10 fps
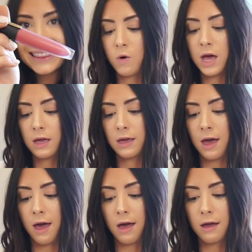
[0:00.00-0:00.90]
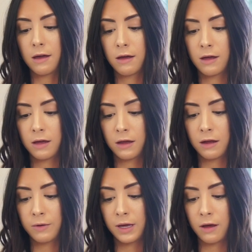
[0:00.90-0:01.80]
Okay,
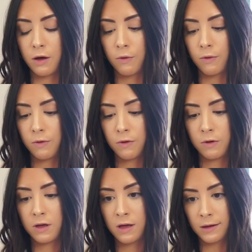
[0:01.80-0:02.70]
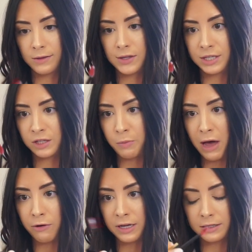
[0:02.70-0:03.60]
here we go. Oh, this
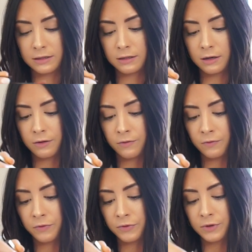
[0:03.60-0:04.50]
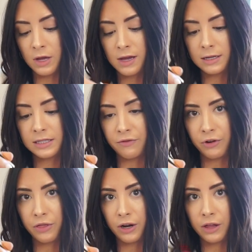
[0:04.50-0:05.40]
spout is
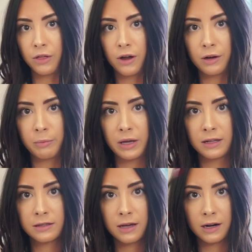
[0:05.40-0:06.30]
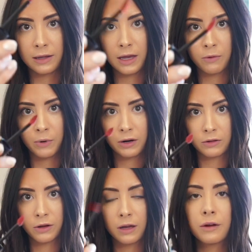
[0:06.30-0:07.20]
different than I thought it'd be. It's kinda like
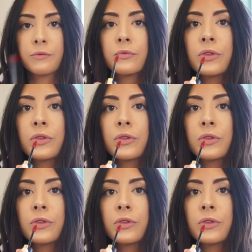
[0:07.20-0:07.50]
weird looking.